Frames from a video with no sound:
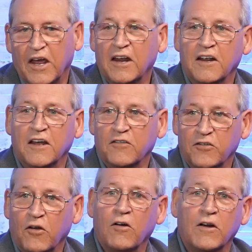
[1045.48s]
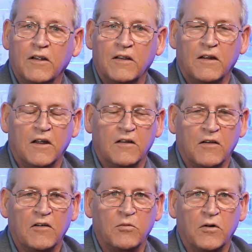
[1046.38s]
had to get started, and
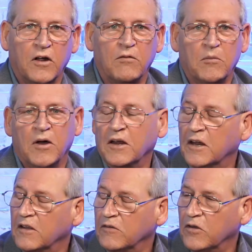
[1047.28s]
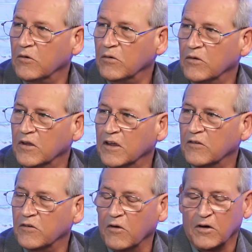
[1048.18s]
that's what everybody needs to do, is to get
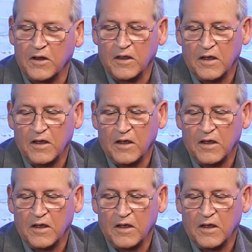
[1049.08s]
started.